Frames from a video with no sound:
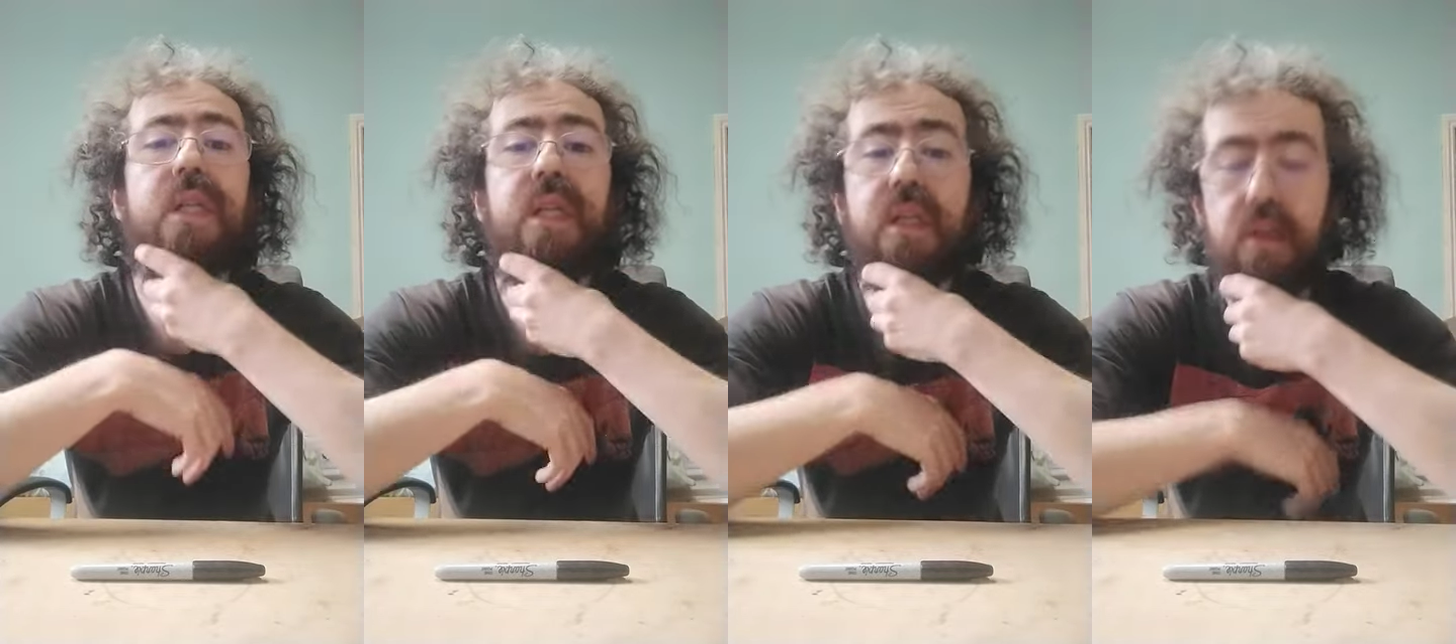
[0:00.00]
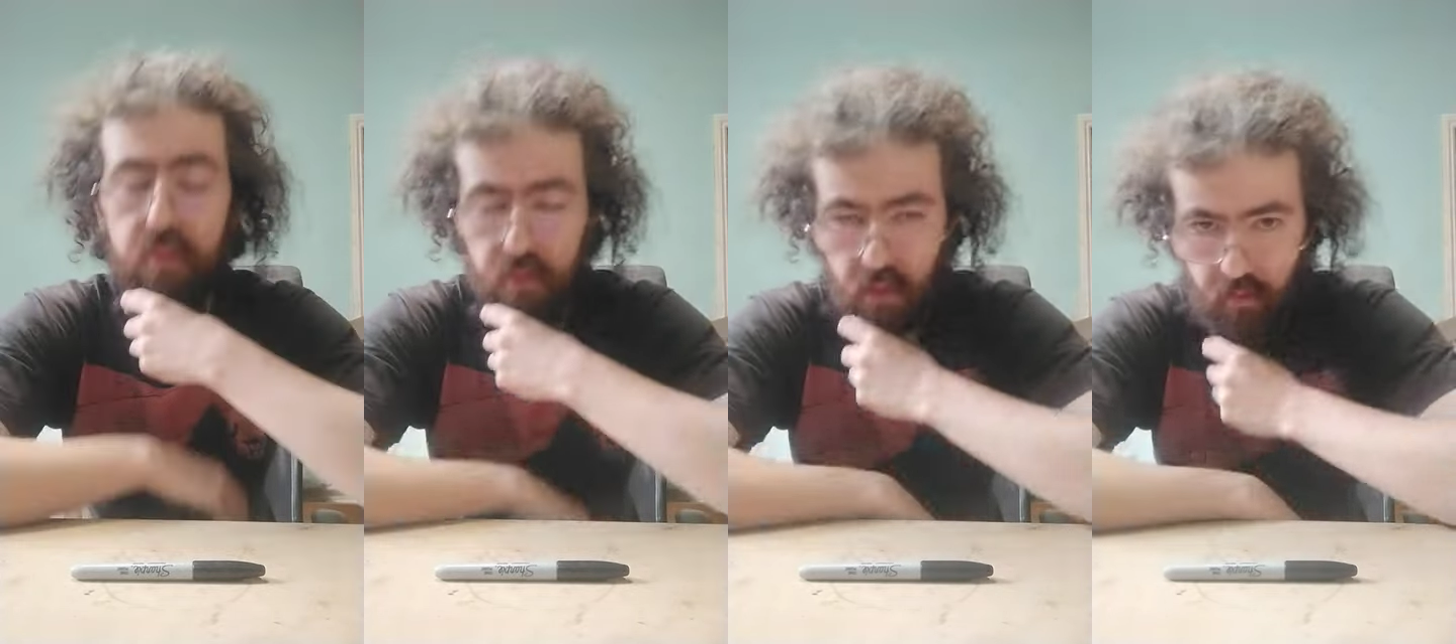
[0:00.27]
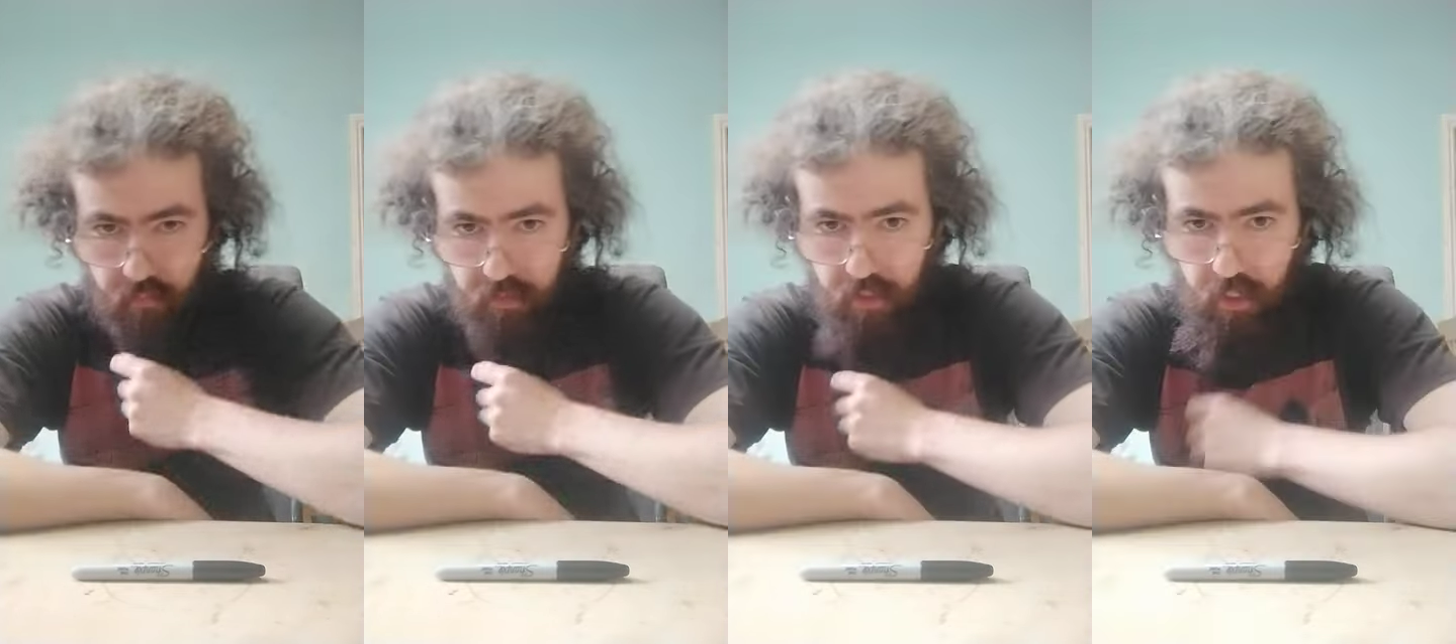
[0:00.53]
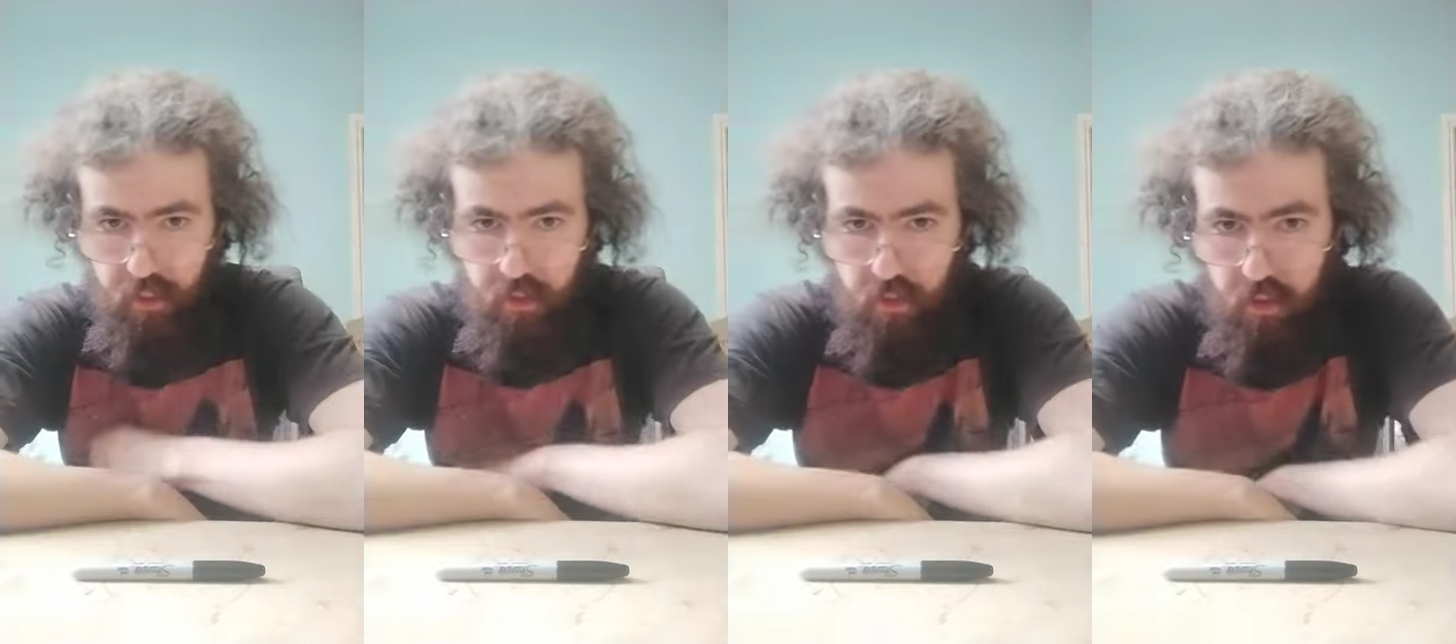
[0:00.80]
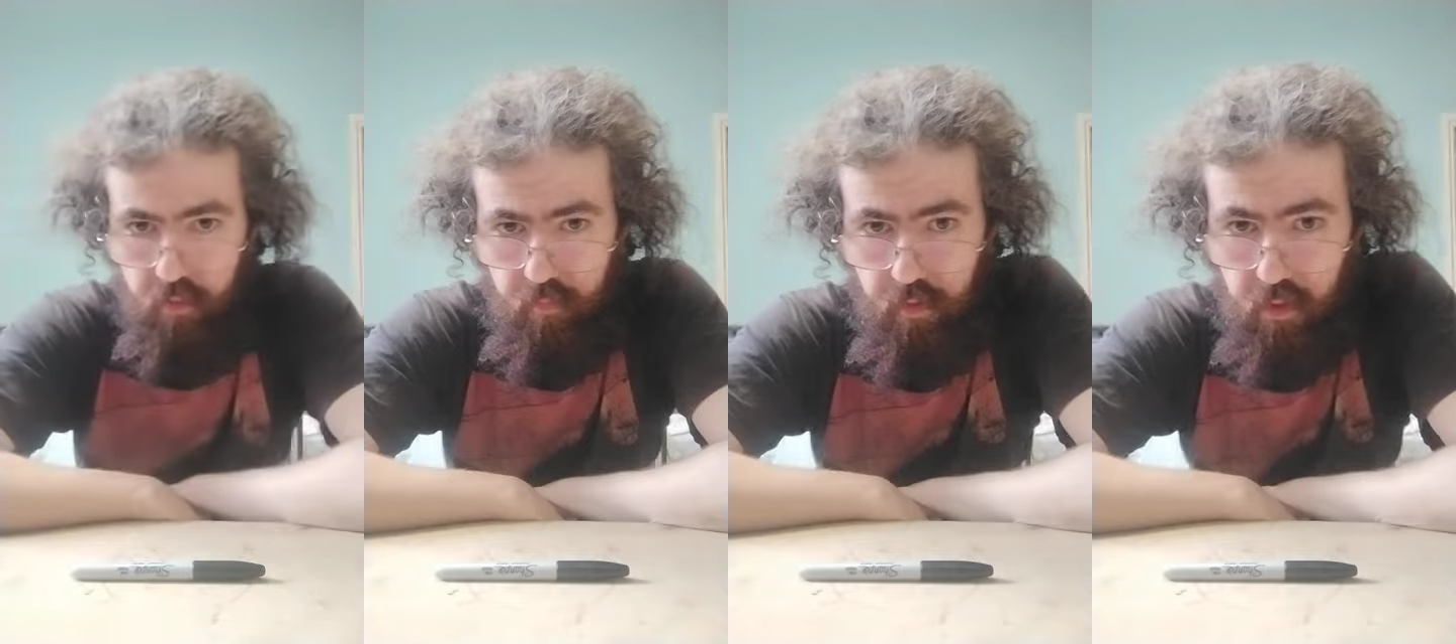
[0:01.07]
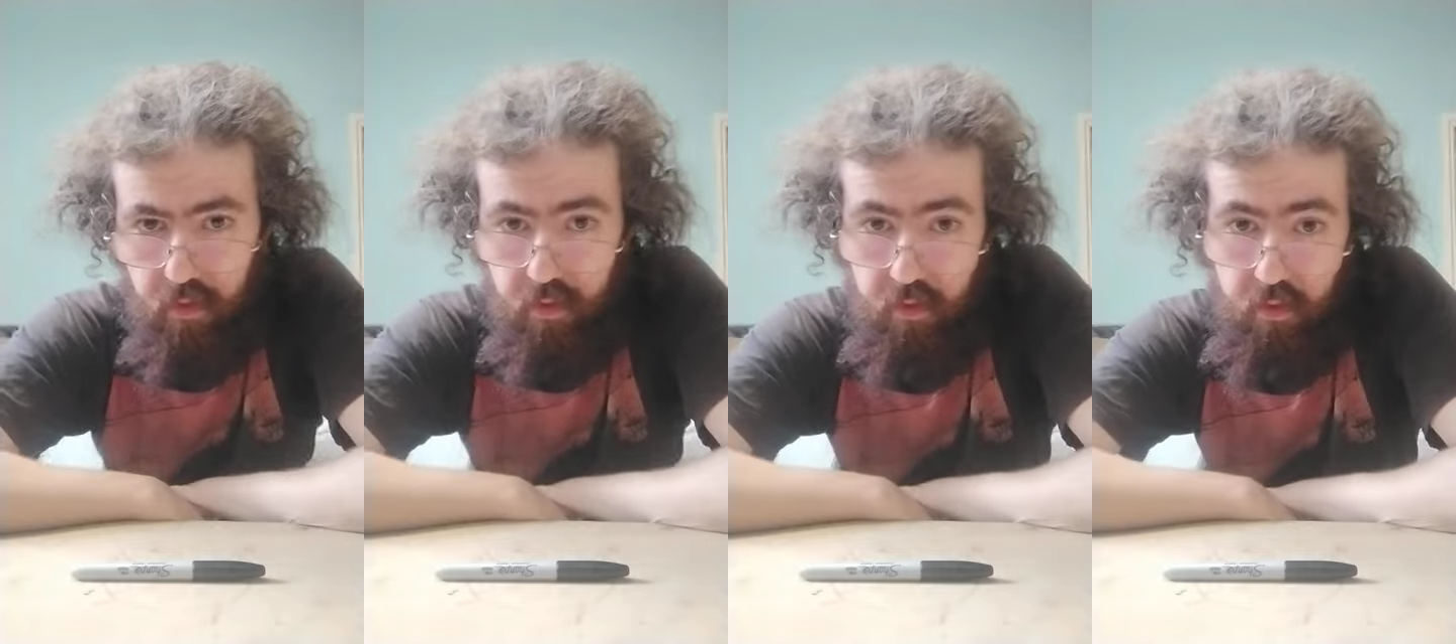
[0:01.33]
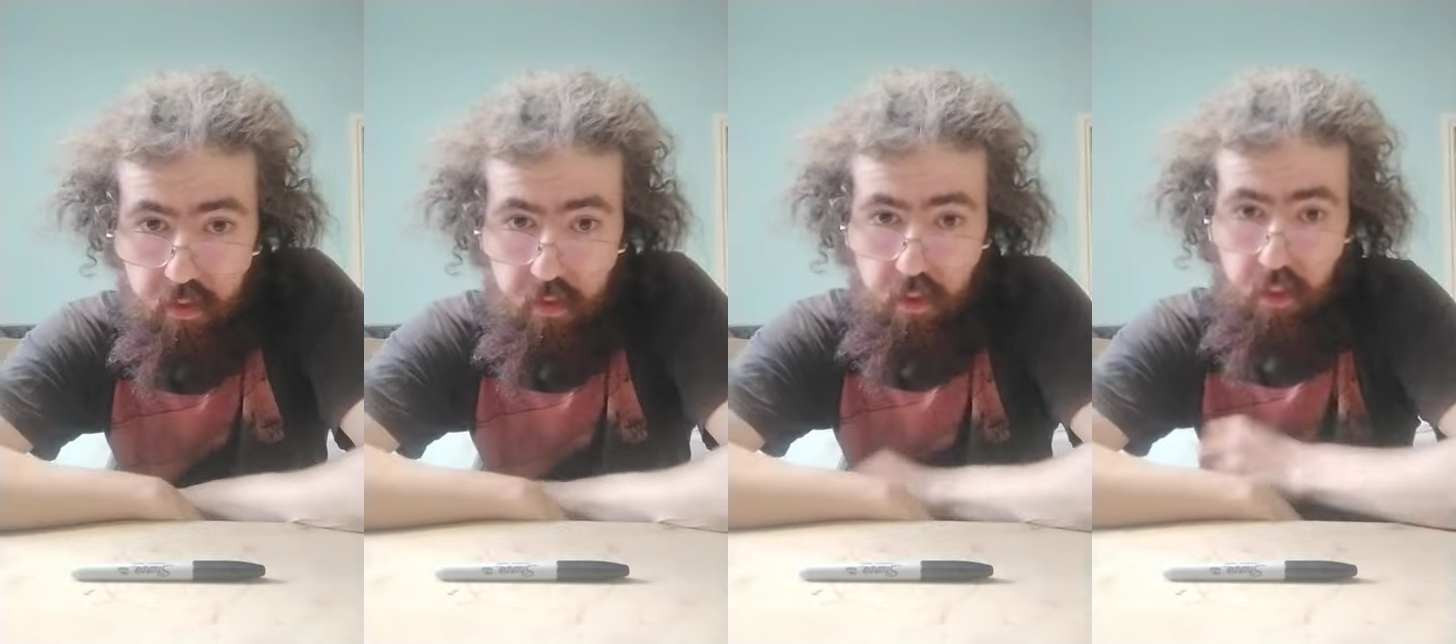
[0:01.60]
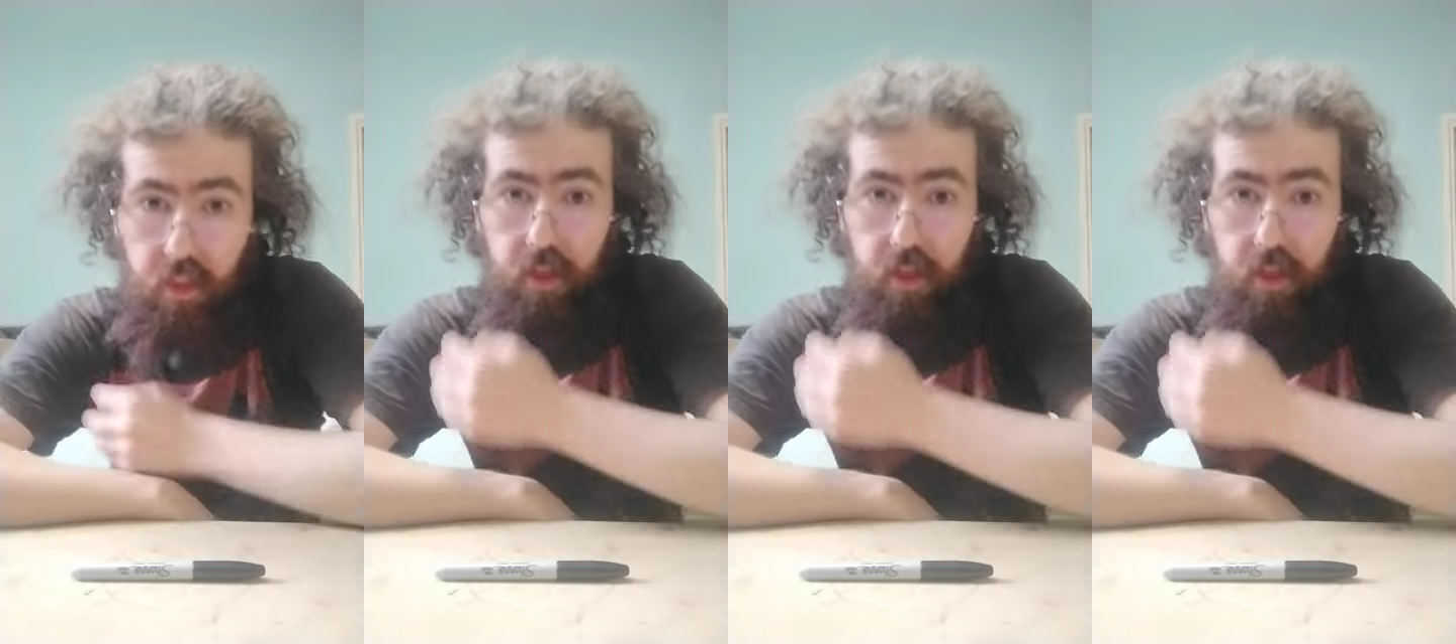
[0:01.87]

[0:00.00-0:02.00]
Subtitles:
And sometimes an anxious person,